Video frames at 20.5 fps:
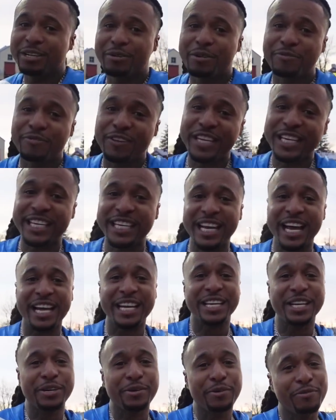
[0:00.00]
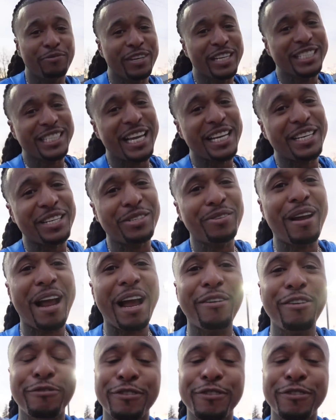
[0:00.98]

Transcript: we finna get out of here. We finna take this ride.